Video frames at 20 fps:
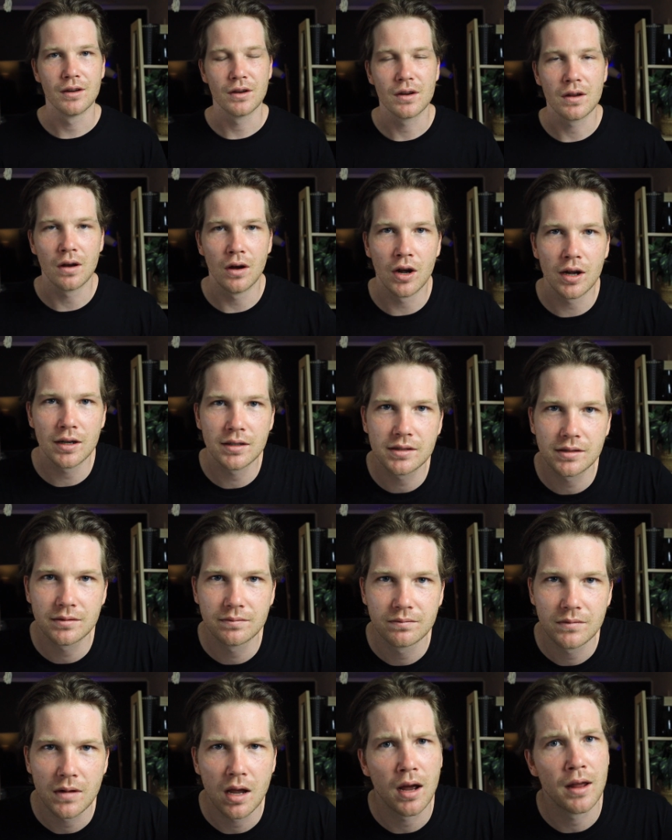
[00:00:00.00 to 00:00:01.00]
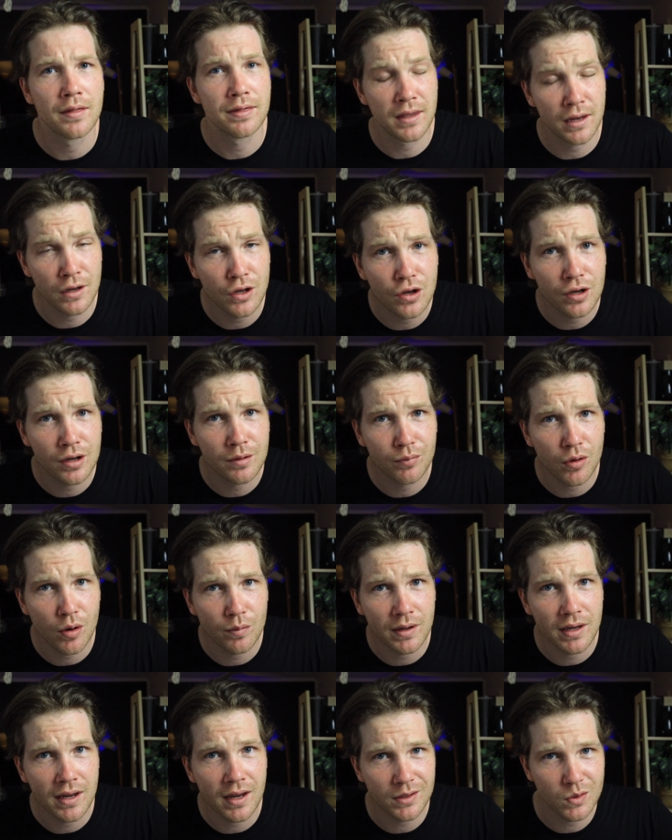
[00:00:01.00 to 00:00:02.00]
Guys, I think you can
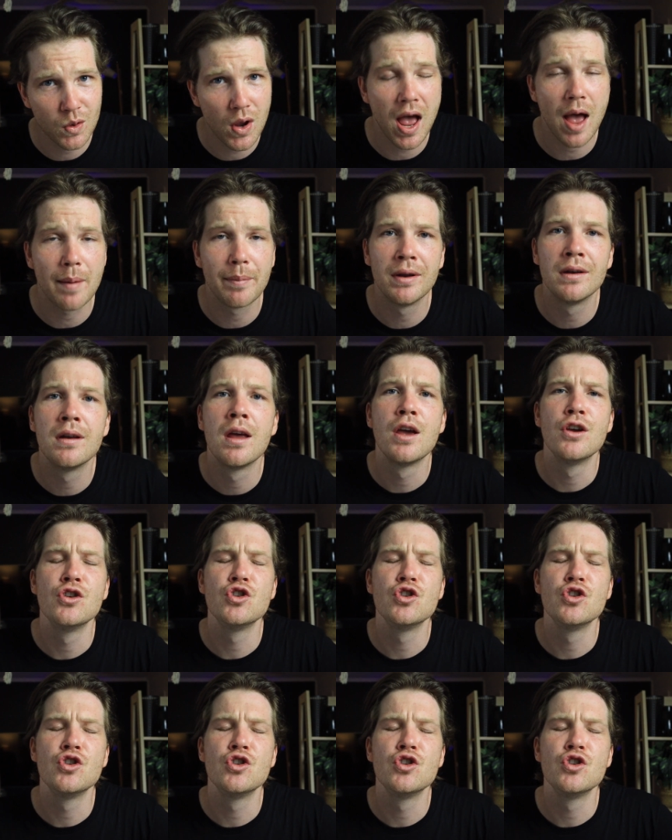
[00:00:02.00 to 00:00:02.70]
probably guess what happened.